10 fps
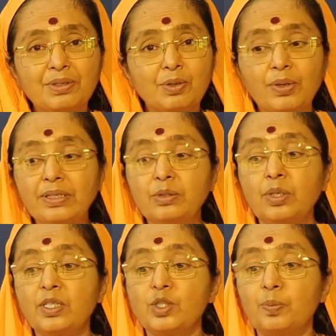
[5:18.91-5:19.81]
going to
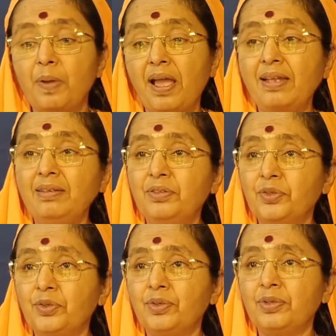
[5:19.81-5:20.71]
expand
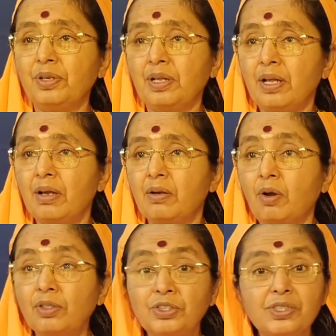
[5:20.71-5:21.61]
your
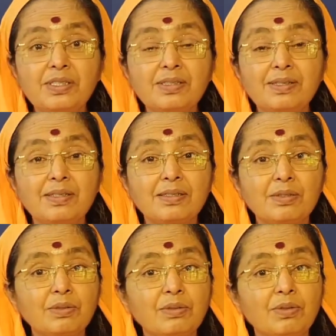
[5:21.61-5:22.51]
consciousness
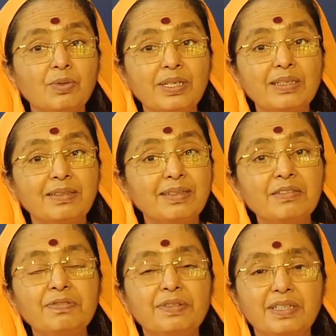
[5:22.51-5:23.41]
to knowing the
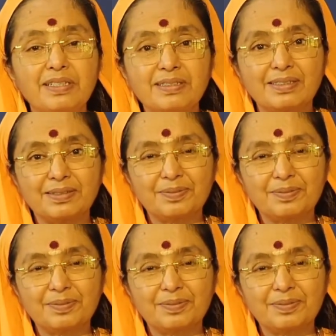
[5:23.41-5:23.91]
infinite.